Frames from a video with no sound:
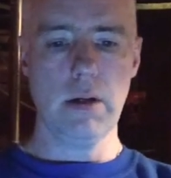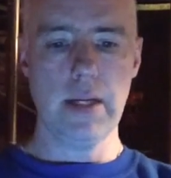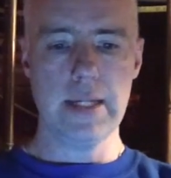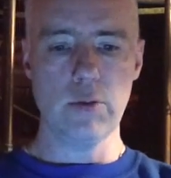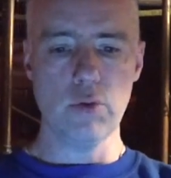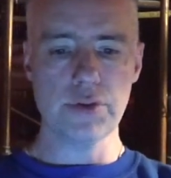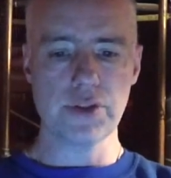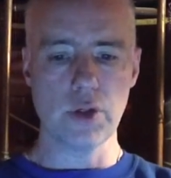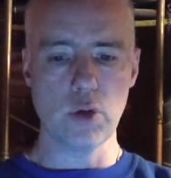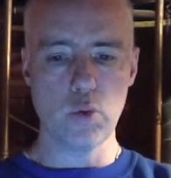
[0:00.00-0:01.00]
And
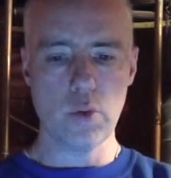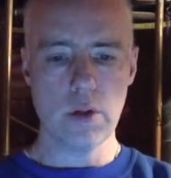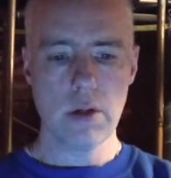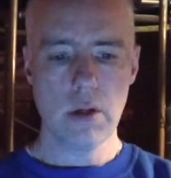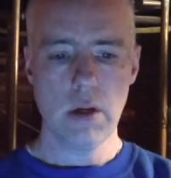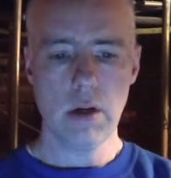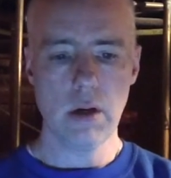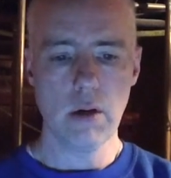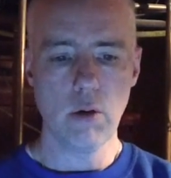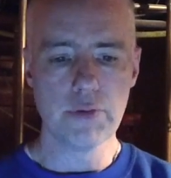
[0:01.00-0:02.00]
also,
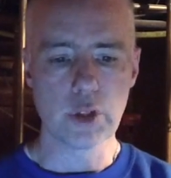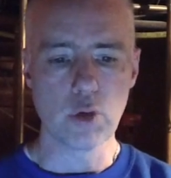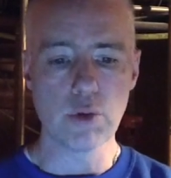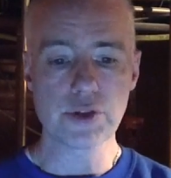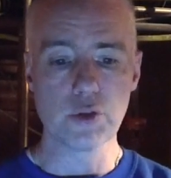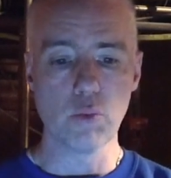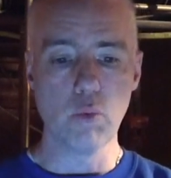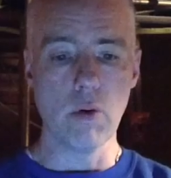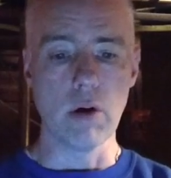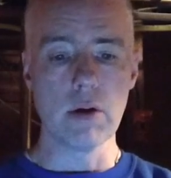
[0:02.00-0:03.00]
over the course of the
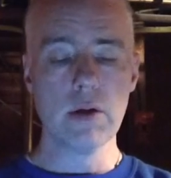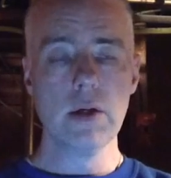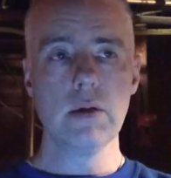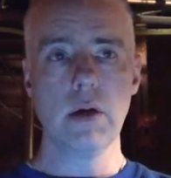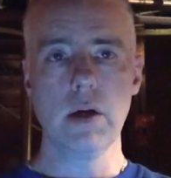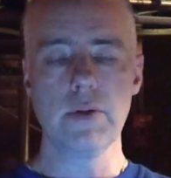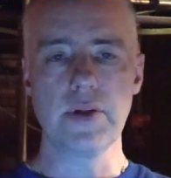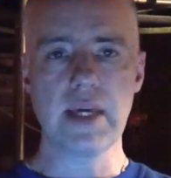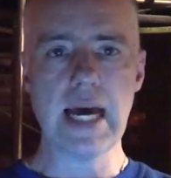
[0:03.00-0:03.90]
war, the